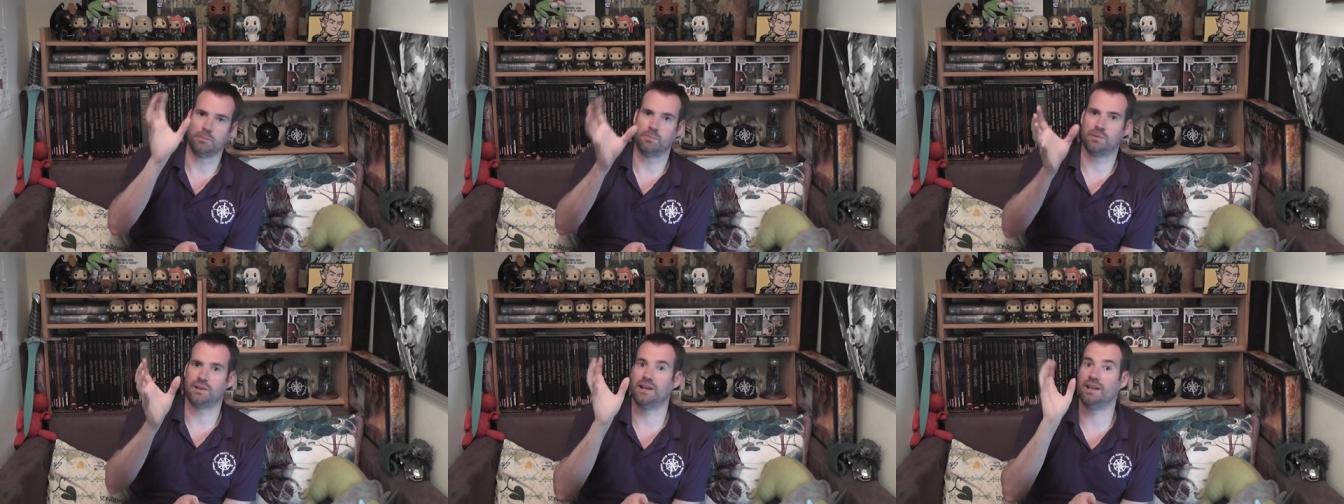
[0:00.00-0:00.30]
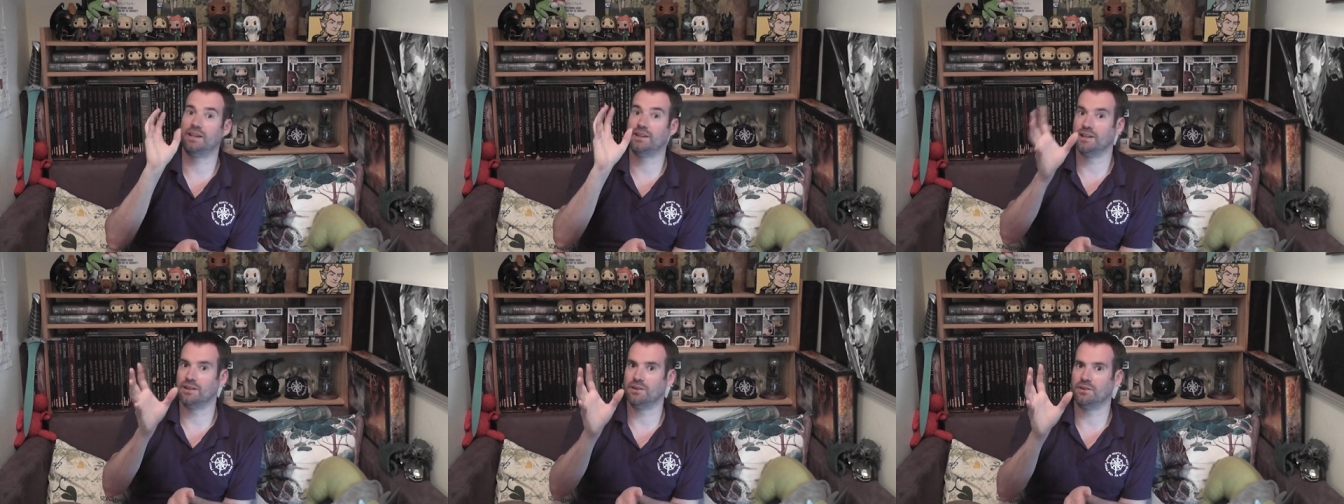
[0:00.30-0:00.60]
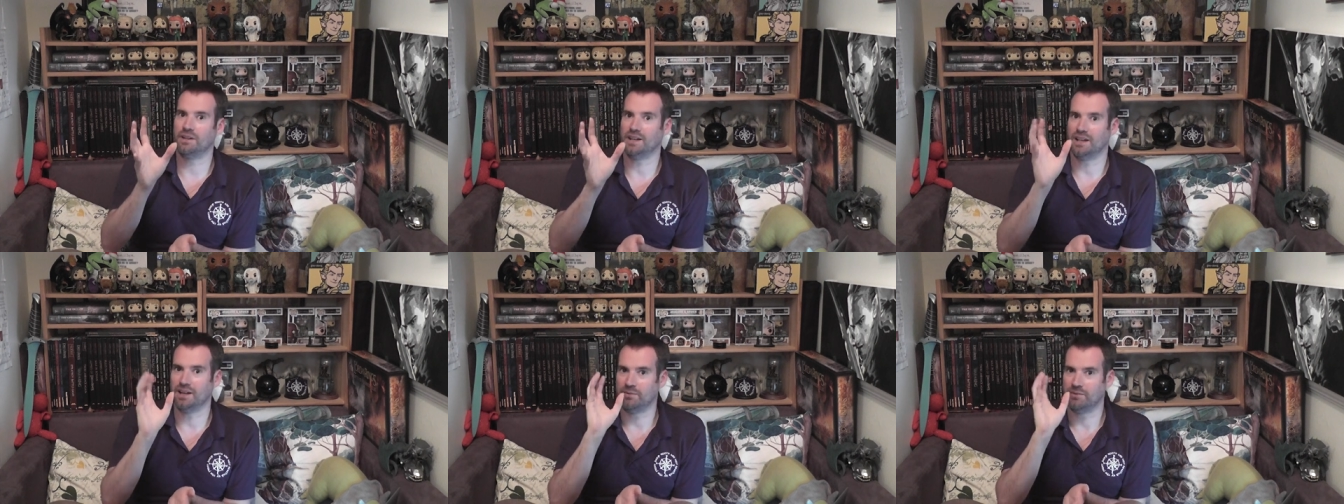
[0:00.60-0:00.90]
been playing the
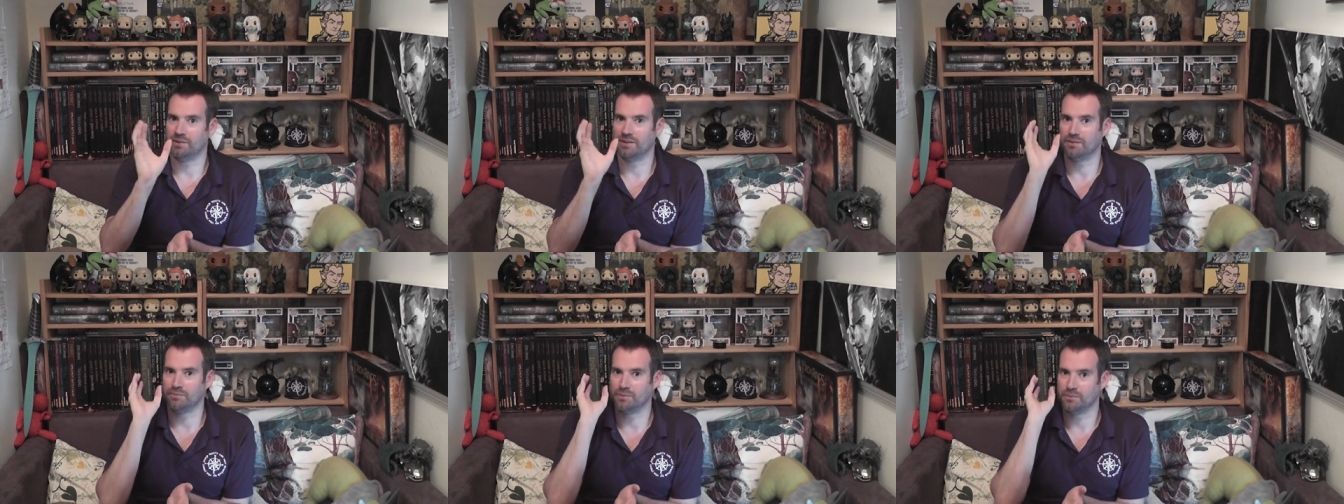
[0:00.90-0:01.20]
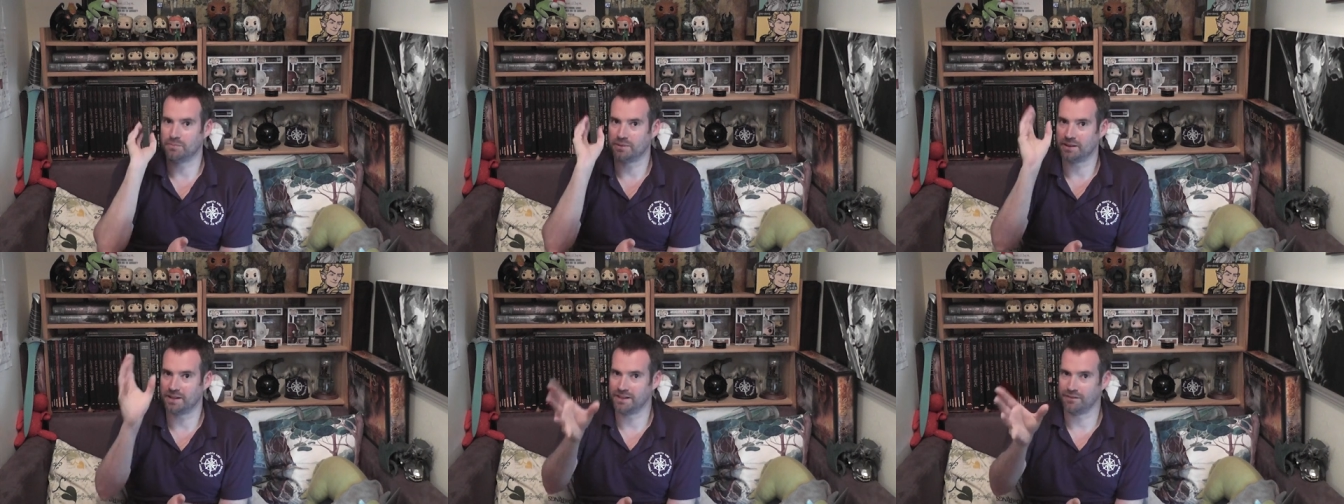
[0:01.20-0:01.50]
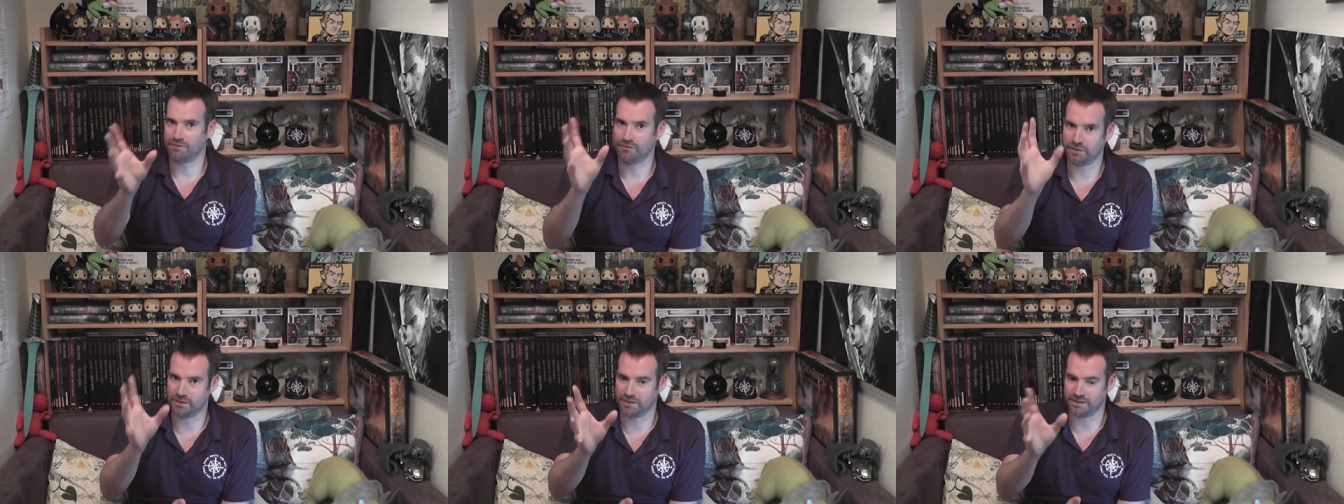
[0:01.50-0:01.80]
long game, right? I've been
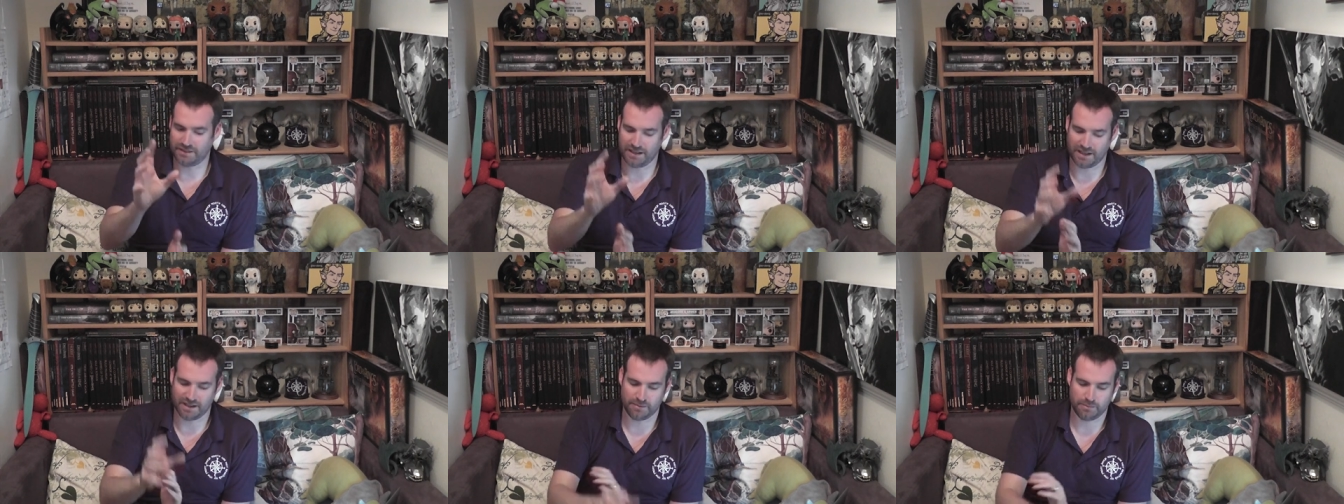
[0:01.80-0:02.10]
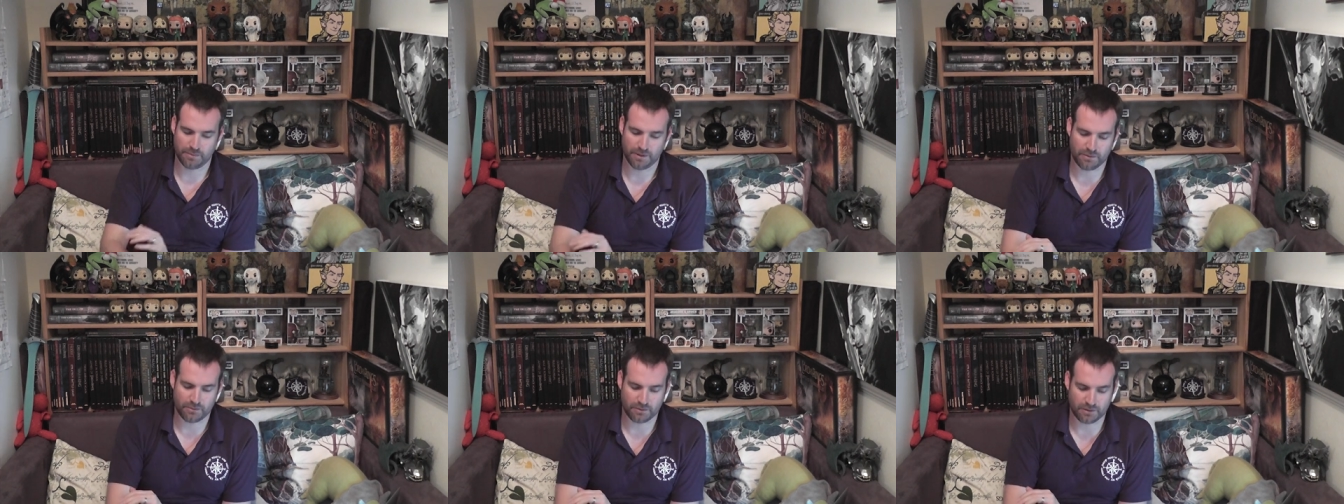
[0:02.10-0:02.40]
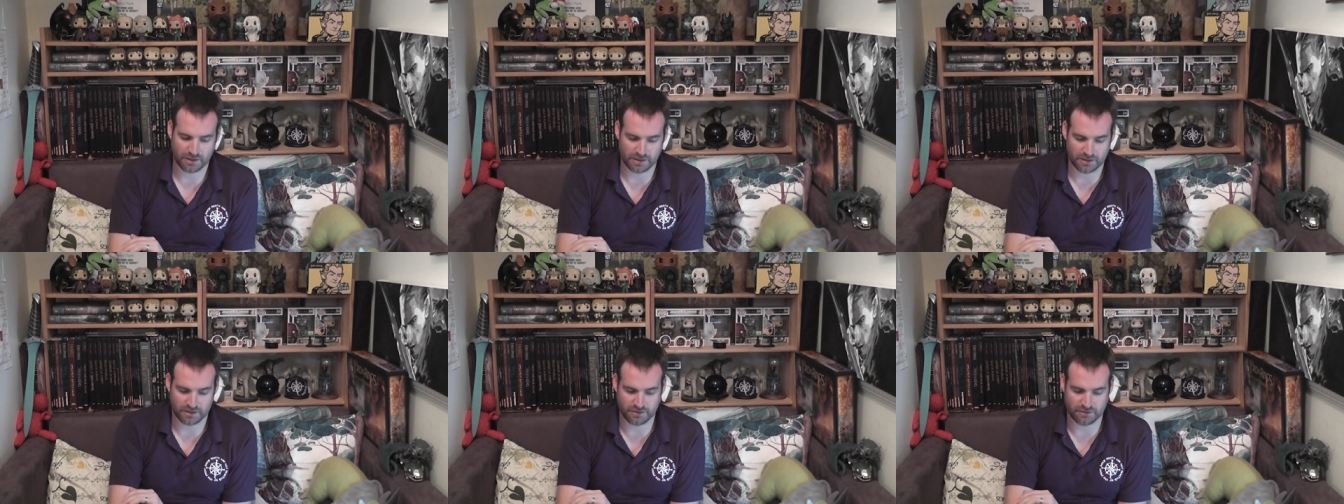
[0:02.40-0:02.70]
playing for this end bit
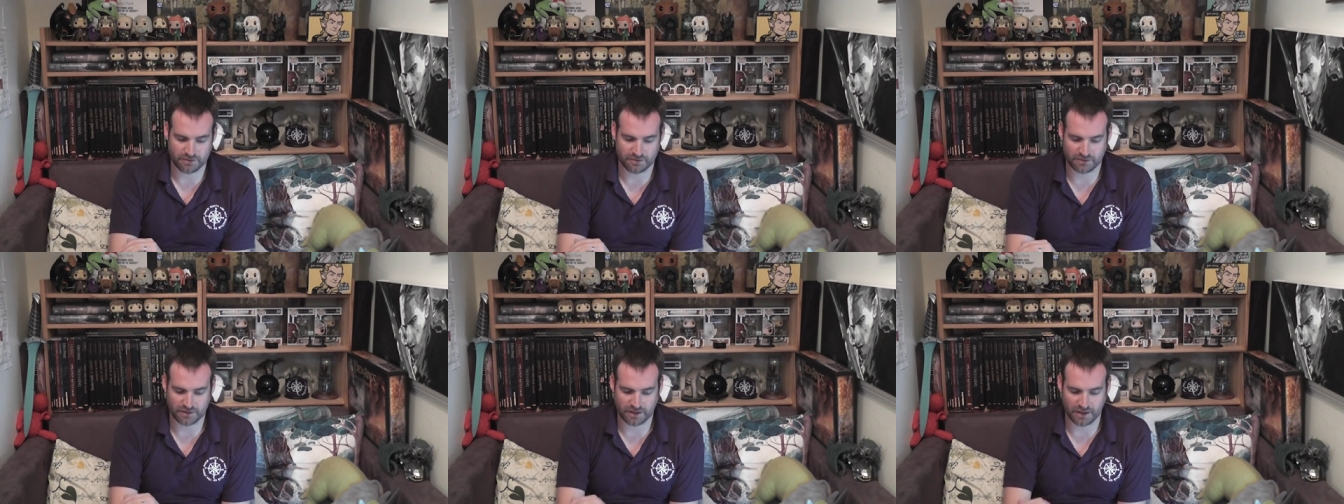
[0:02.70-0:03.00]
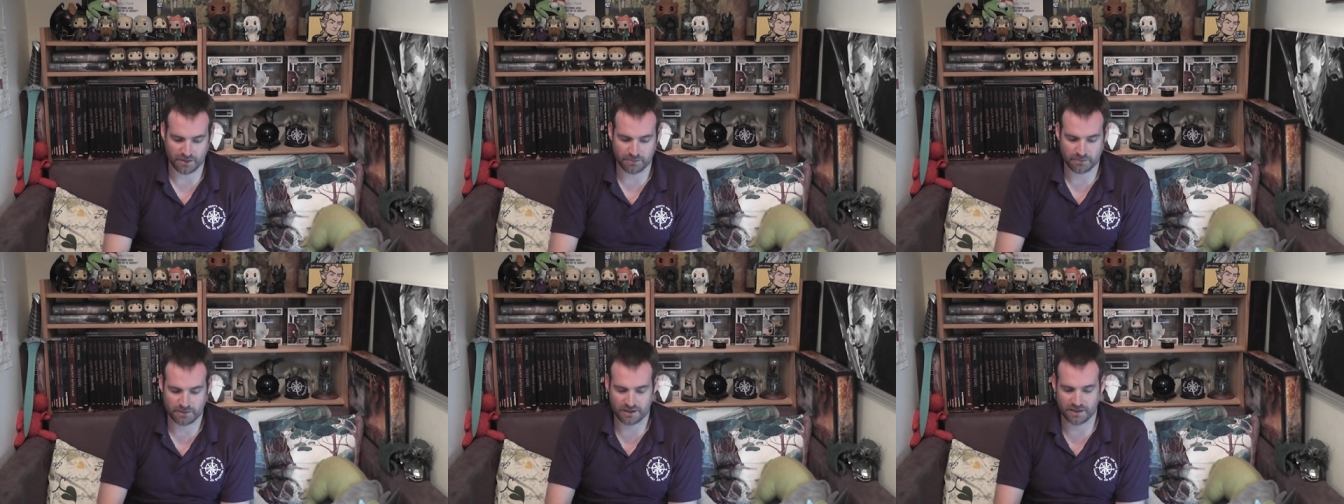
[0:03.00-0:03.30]
where I kind of um,